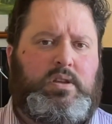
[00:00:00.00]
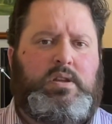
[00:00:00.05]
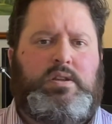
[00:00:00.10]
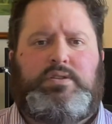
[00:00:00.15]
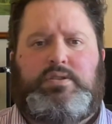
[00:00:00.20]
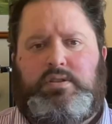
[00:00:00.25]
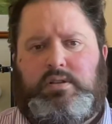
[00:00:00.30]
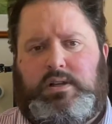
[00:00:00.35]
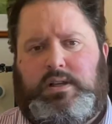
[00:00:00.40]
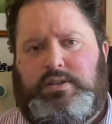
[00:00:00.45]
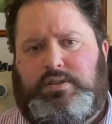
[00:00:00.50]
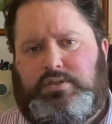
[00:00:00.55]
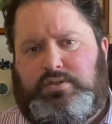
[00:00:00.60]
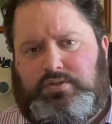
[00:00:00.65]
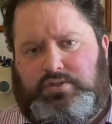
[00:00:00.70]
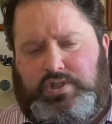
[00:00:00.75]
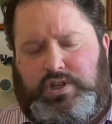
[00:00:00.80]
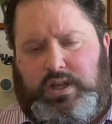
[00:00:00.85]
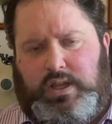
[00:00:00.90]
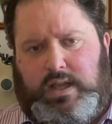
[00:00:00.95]
So let's
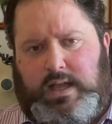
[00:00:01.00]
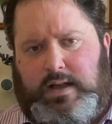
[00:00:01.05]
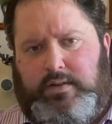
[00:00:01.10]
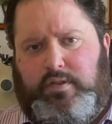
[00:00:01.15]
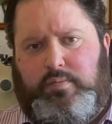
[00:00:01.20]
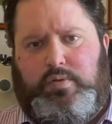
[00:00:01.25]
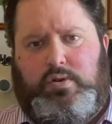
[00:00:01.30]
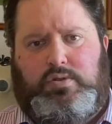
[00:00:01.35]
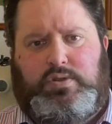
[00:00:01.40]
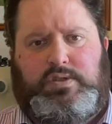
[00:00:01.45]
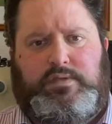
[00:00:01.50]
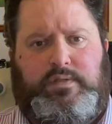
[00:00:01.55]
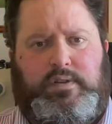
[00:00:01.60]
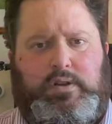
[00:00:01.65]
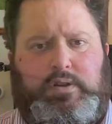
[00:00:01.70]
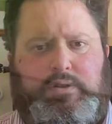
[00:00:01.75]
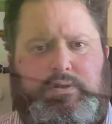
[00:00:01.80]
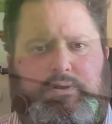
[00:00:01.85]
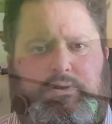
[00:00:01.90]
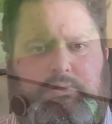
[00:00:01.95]
check out the box
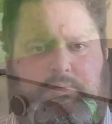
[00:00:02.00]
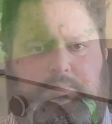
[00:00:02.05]
first.